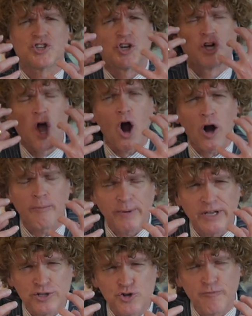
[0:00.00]

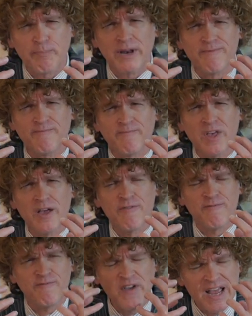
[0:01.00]
garbage you've been
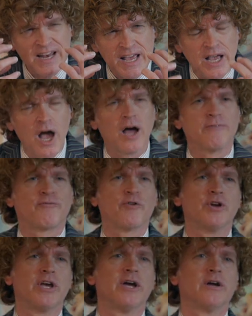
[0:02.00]
feeding on for
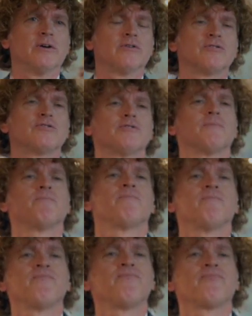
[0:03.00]
years mm -hmm.
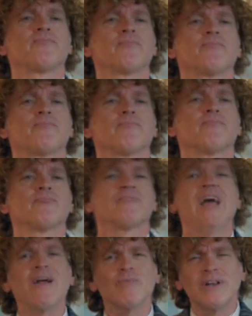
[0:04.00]

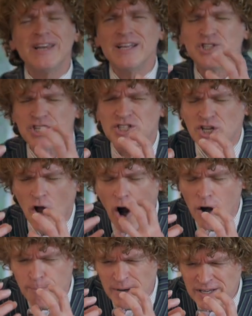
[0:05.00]
that religious
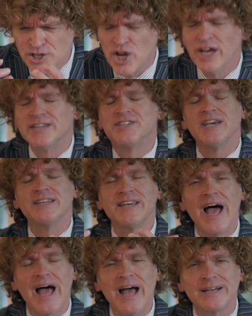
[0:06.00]
garbage did
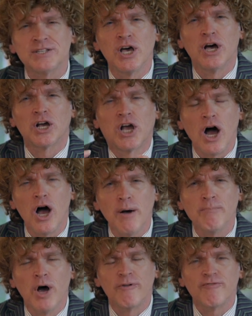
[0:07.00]
not
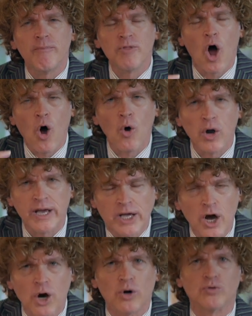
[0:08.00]
come from the Holy
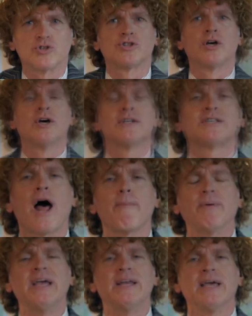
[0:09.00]
Ghost
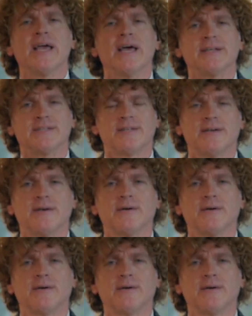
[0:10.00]
stop eating it